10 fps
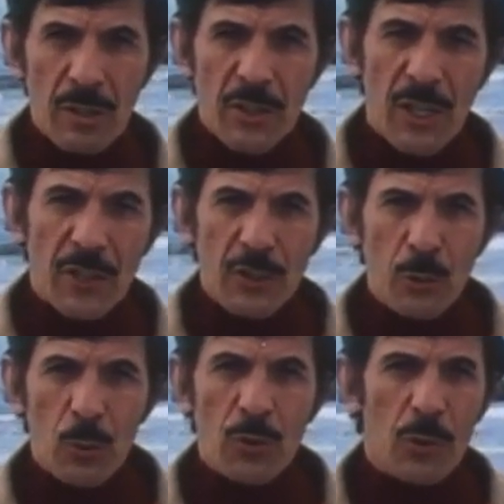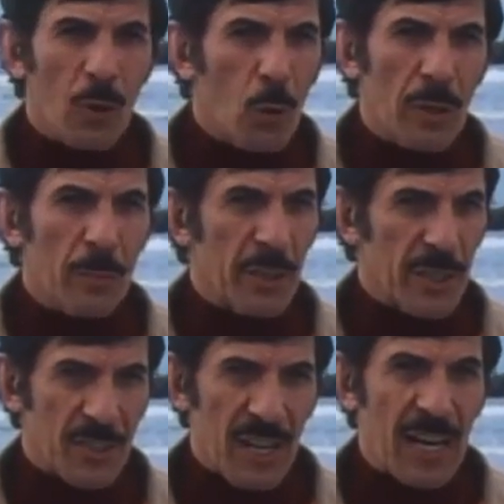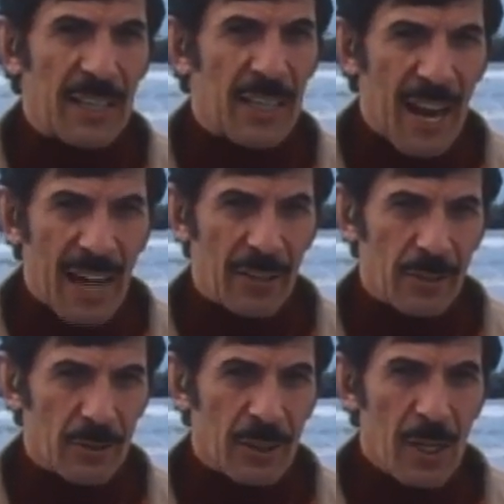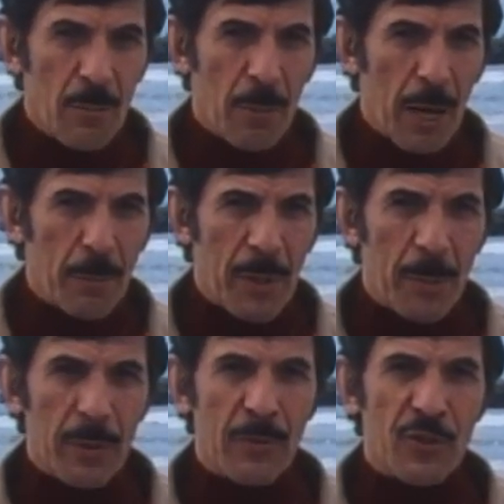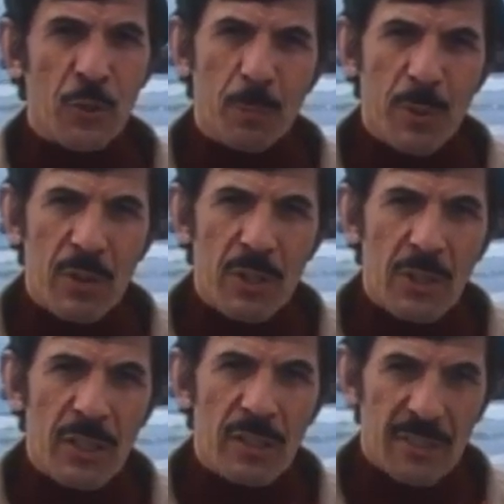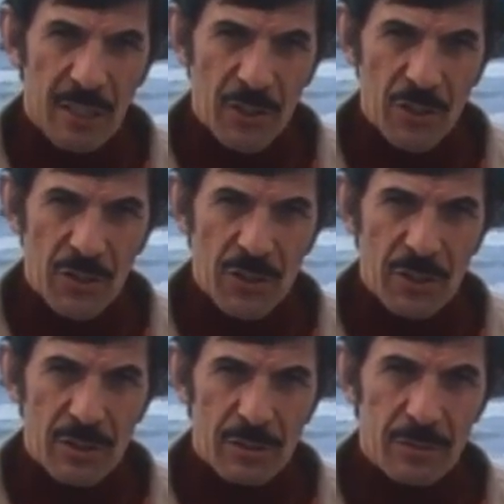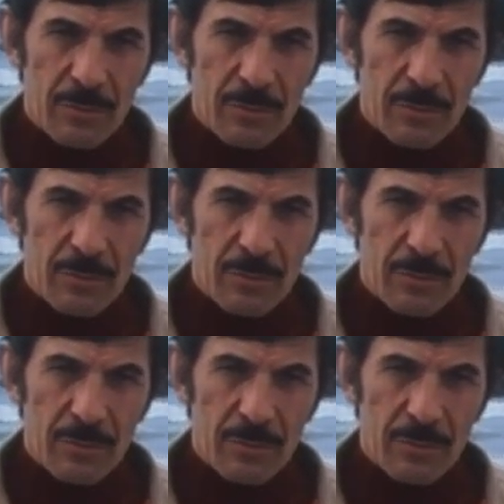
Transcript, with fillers: Such tools could only be designed and handled by people of superior intelligence.